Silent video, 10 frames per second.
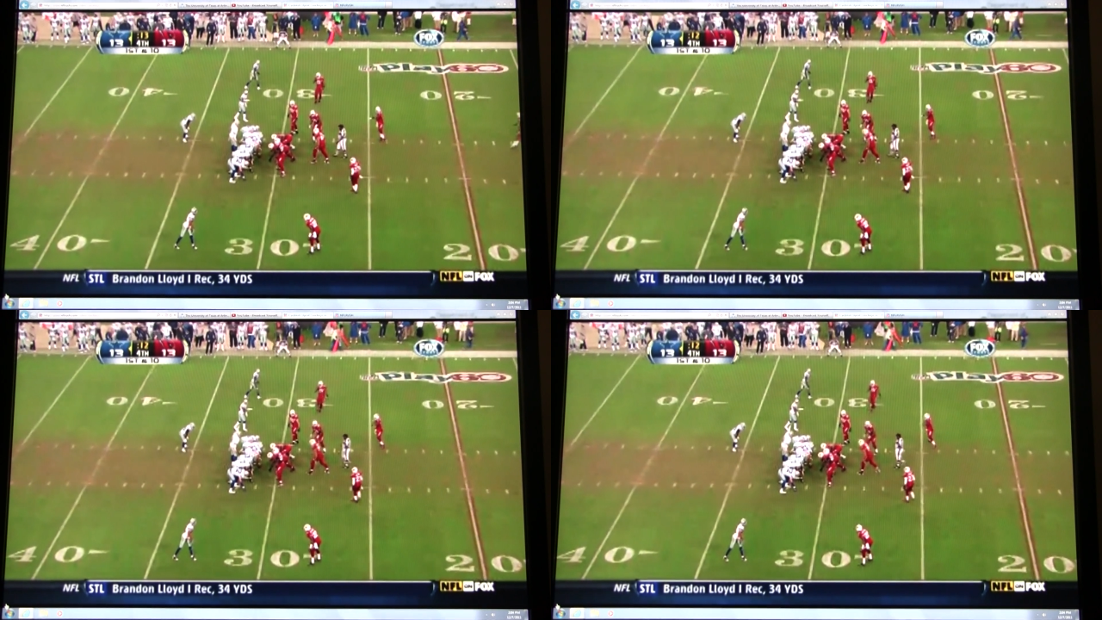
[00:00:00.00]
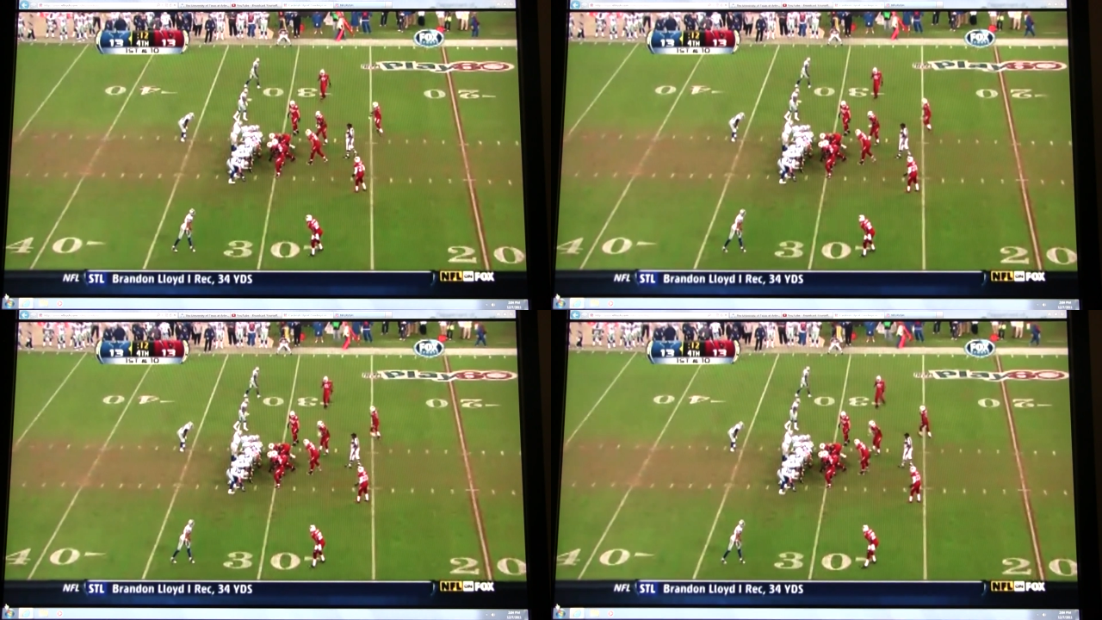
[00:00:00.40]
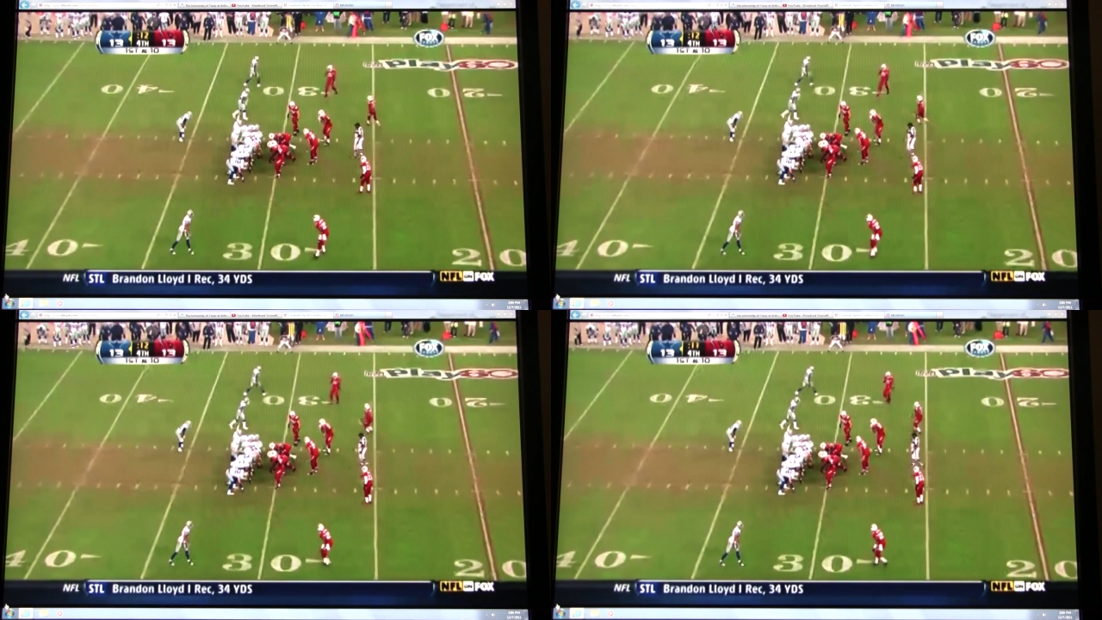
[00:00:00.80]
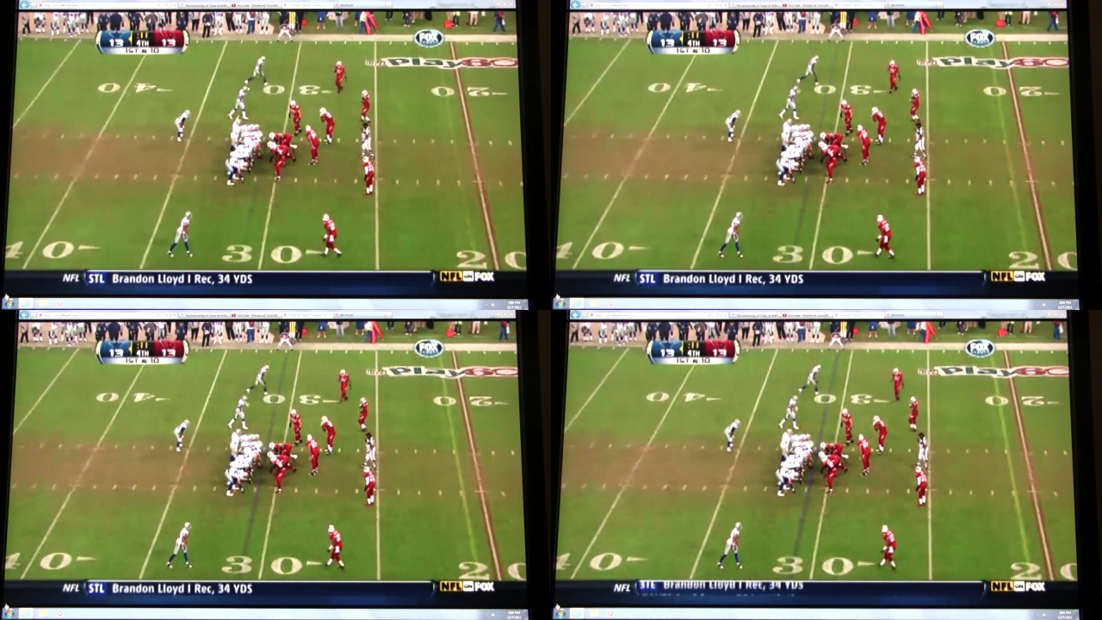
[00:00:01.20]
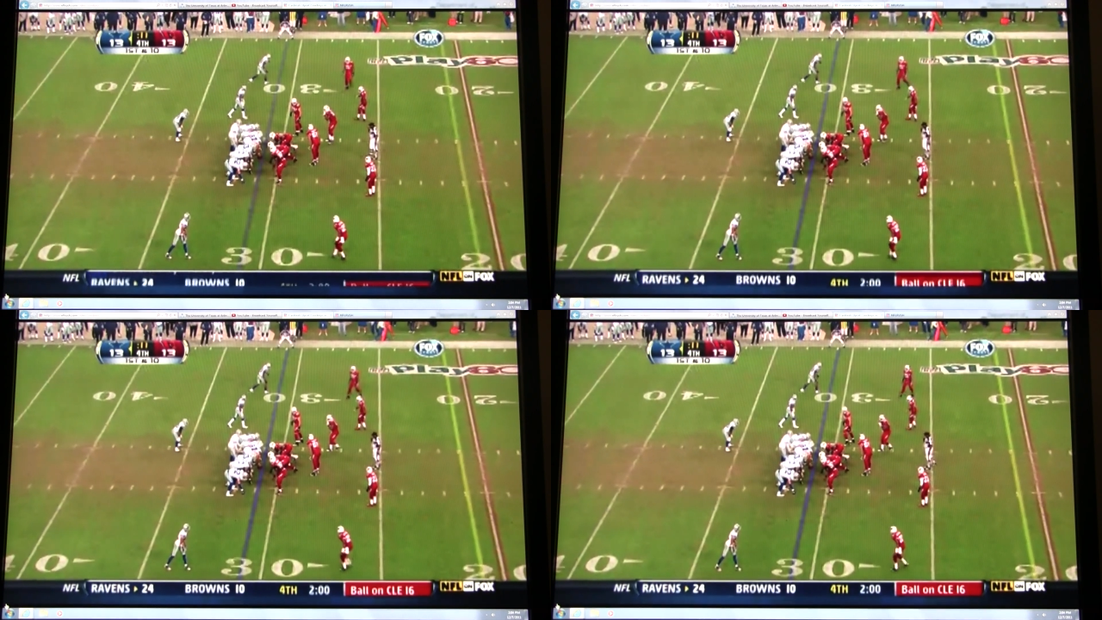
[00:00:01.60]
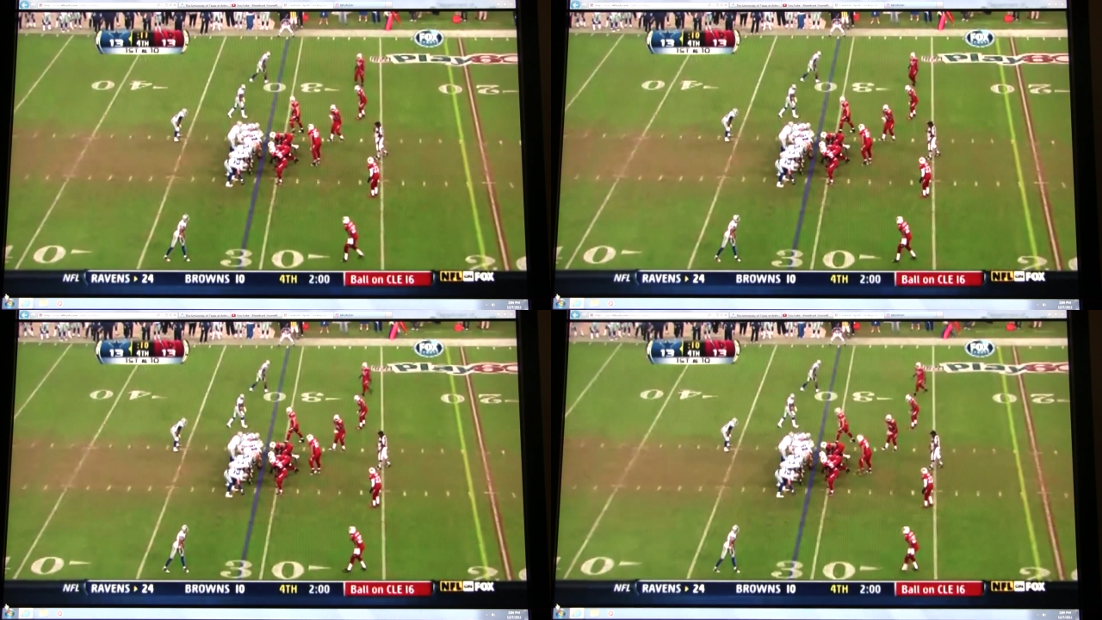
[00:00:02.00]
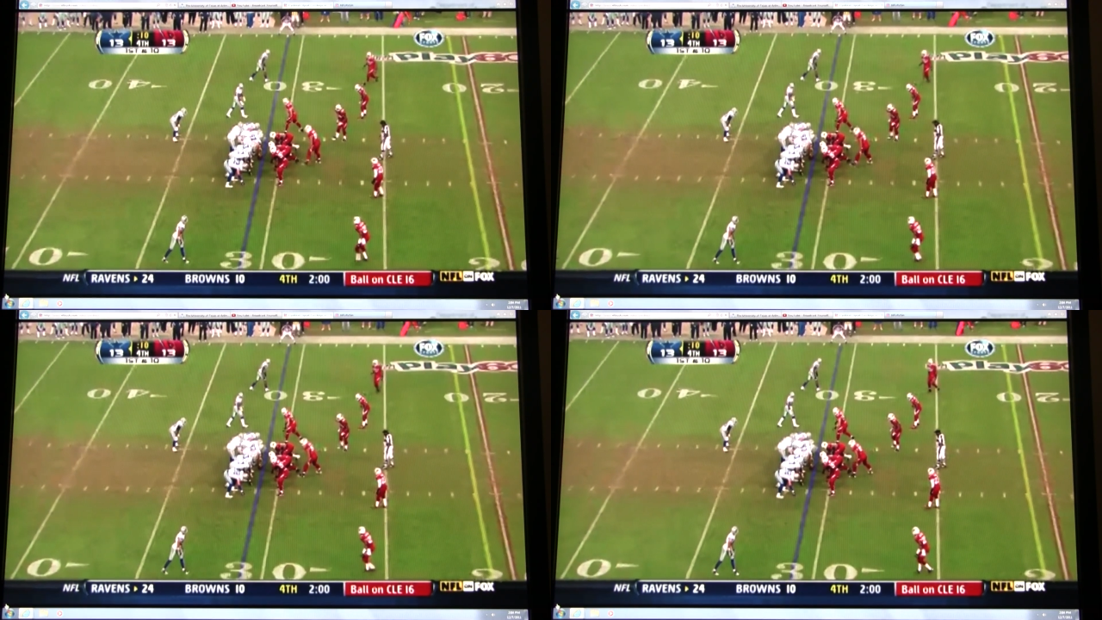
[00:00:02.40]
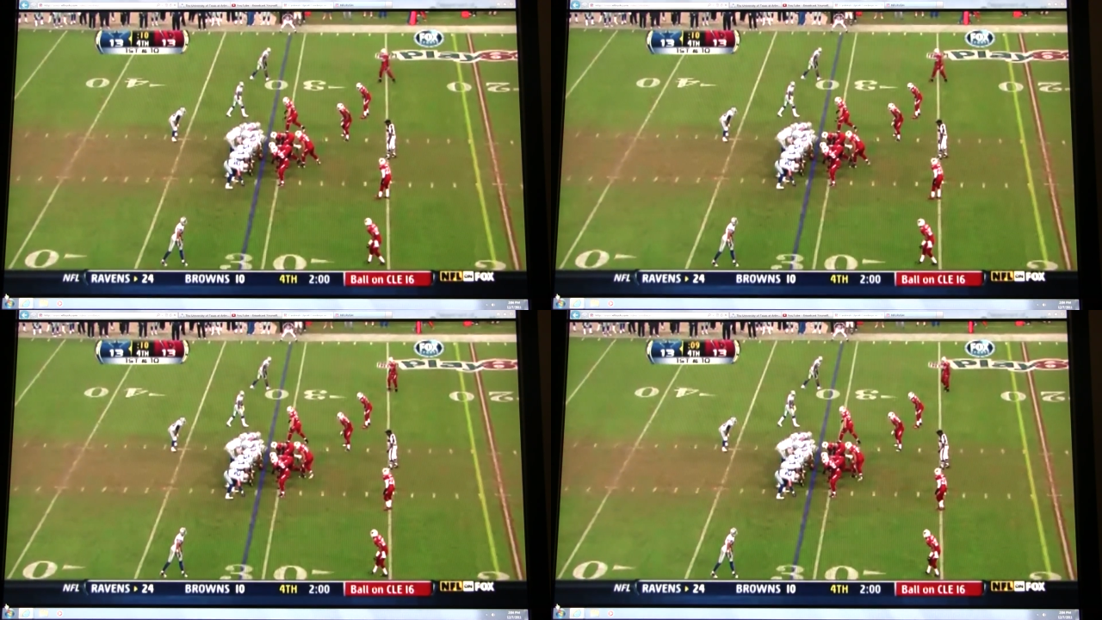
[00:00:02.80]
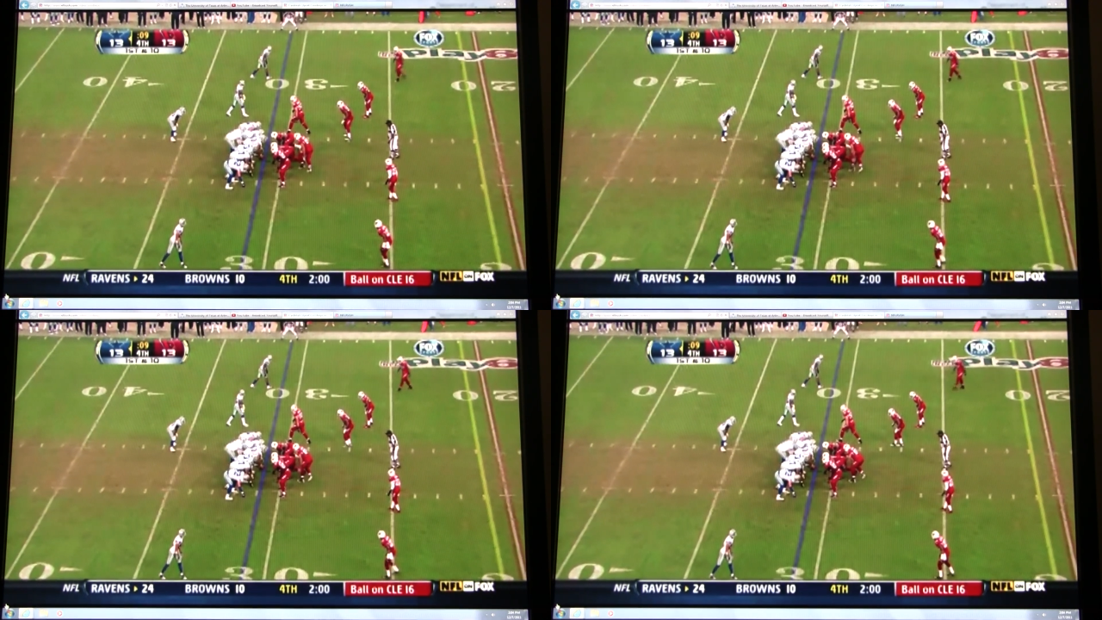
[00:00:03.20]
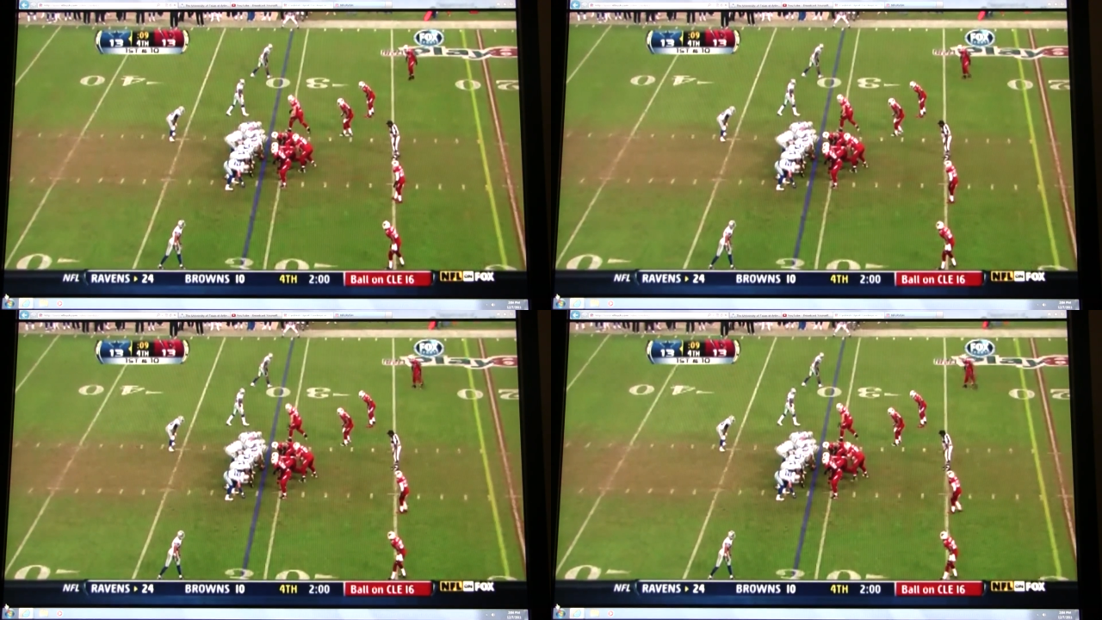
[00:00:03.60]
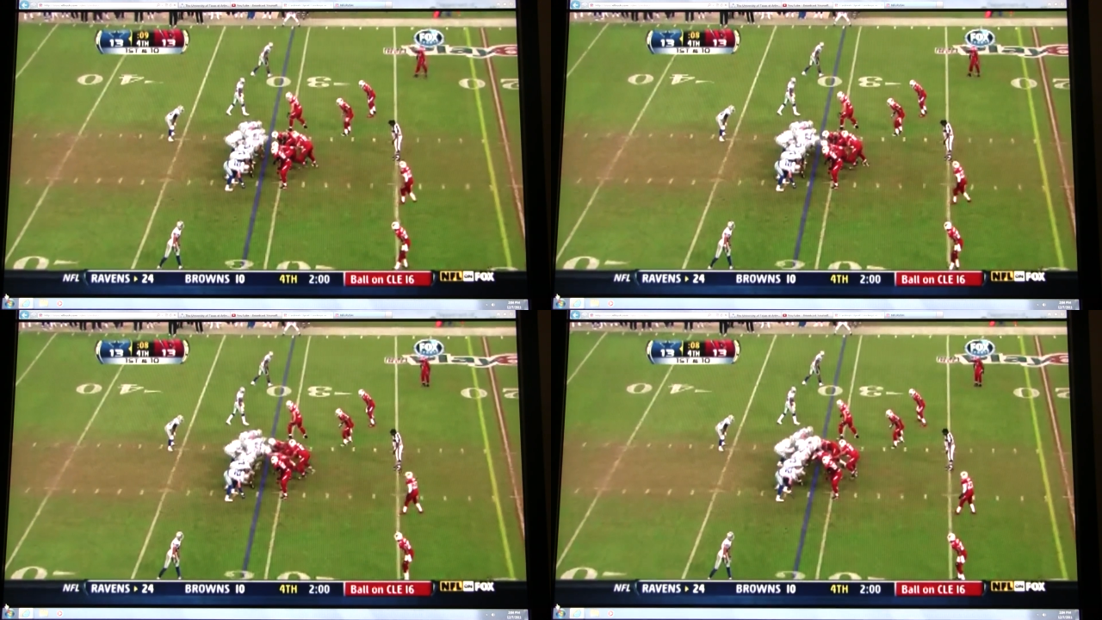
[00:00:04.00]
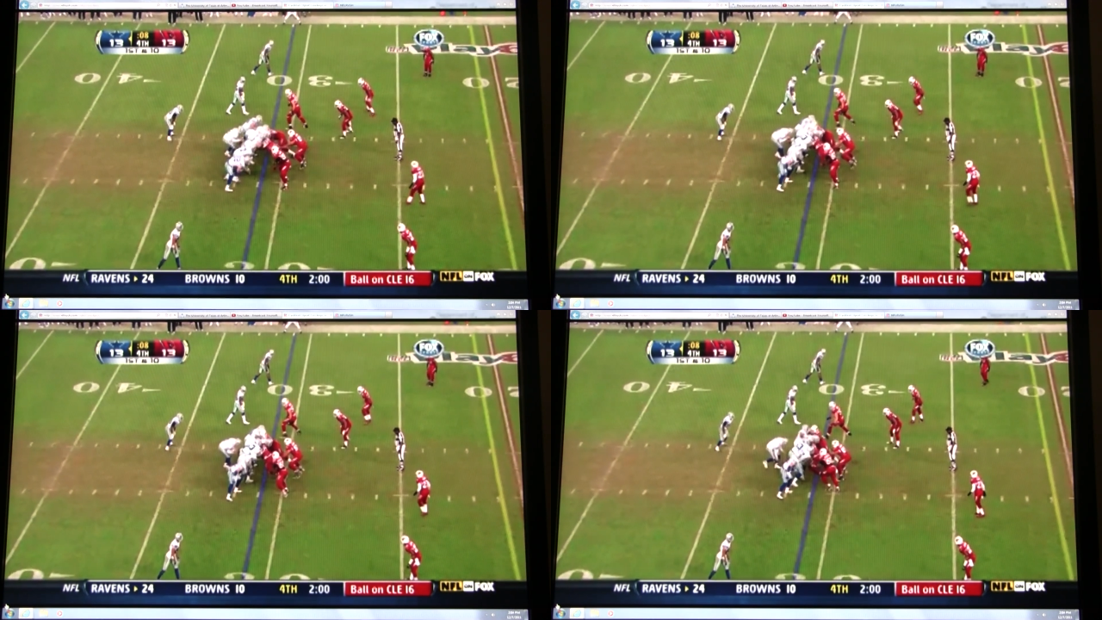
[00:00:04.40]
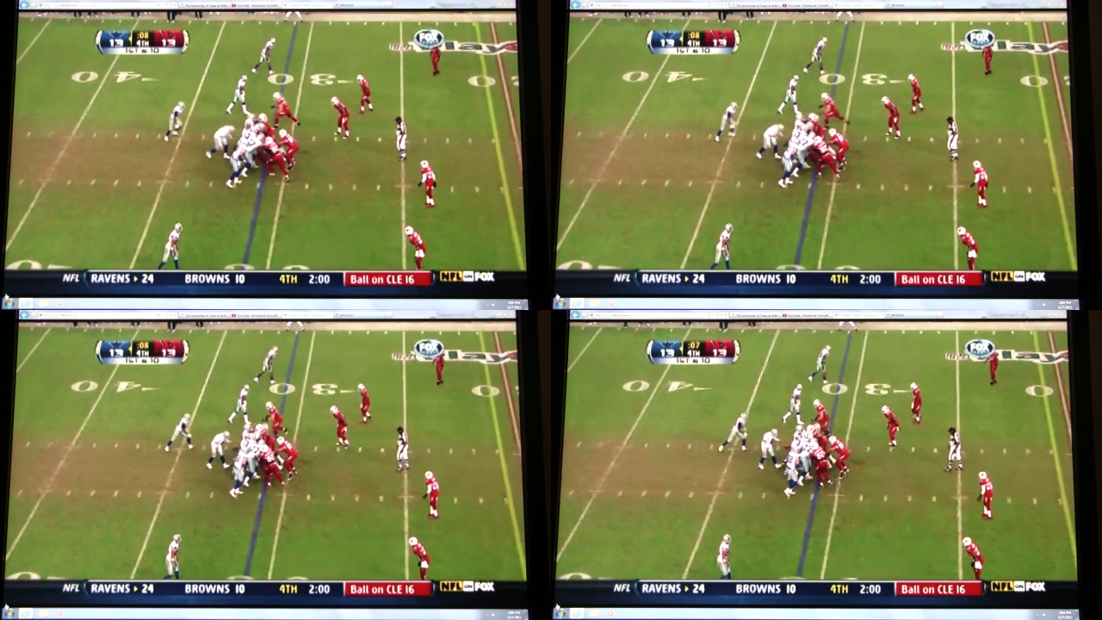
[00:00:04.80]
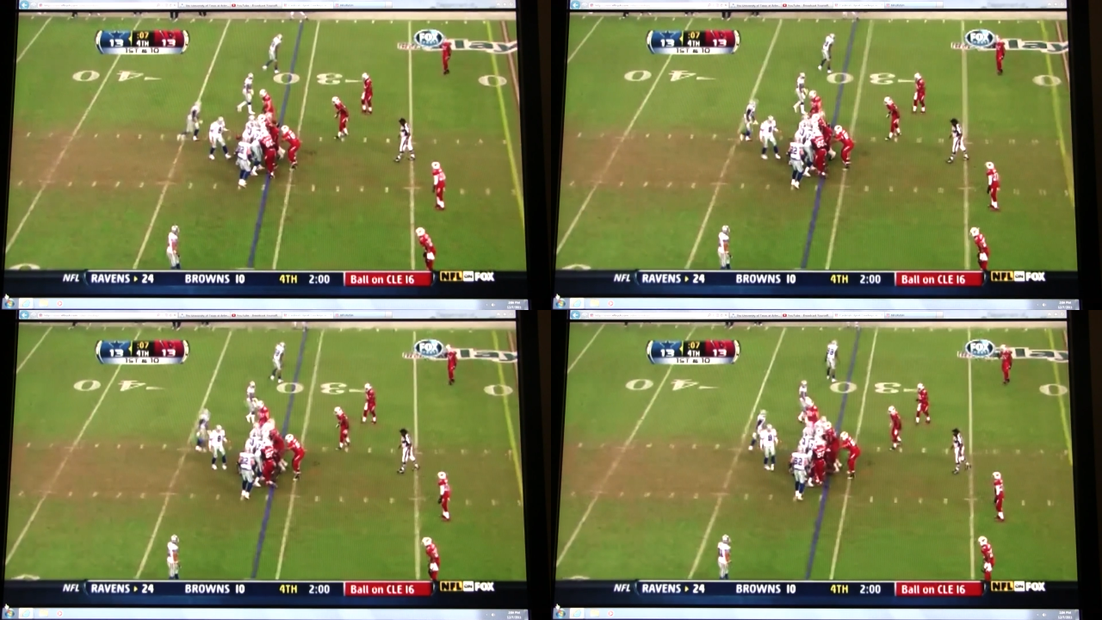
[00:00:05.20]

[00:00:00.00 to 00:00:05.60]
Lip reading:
(no speaker visible)